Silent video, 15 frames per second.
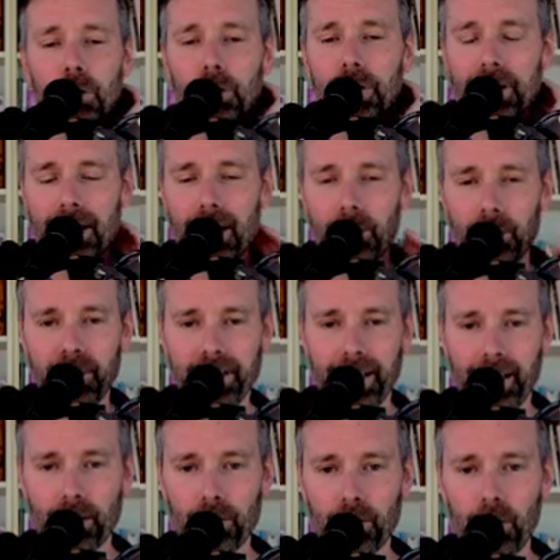at how
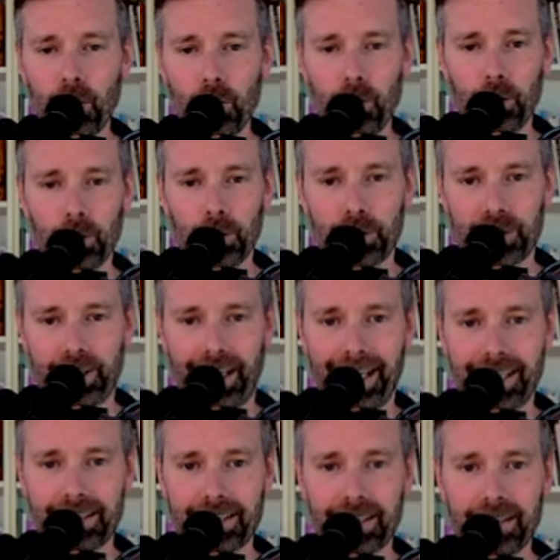narrow her
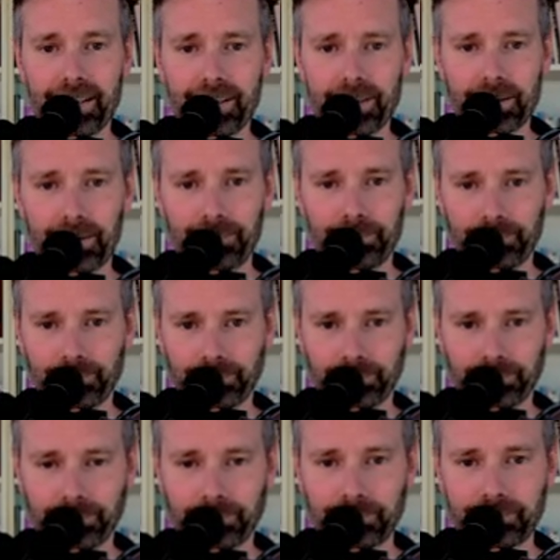stance is,
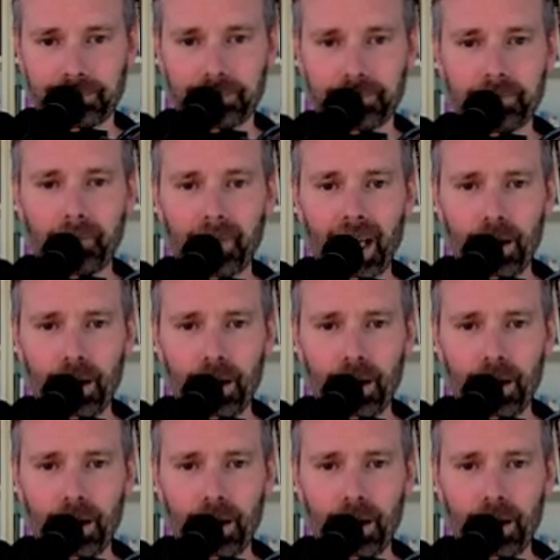how